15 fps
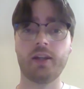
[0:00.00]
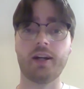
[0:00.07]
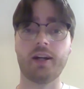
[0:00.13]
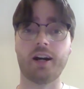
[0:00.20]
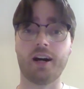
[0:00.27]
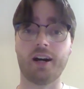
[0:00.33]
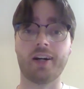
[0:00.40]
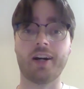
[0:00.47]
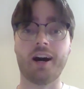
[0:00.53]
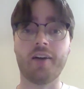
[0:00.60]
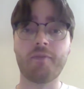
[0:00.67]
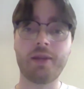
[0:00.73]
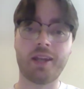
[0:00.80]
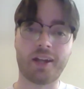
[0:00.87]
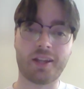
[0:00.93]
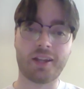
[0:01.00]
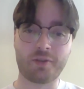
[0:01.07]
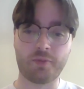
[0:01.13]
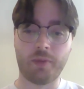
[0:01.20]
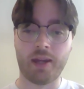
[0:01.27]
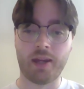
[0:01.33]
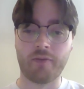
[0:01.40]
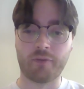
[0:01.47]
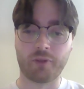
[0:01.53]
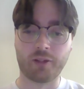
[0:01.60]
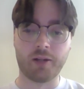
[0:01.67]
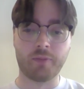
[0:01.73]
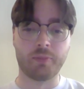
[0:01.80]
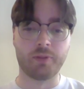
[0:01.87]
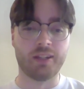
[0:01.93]
I've been out of debating for a
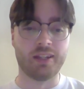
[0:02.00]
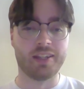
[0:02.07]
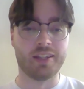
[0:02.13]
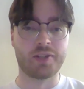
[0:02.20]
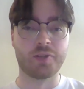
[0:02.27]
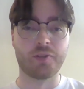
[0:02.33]
couple of years,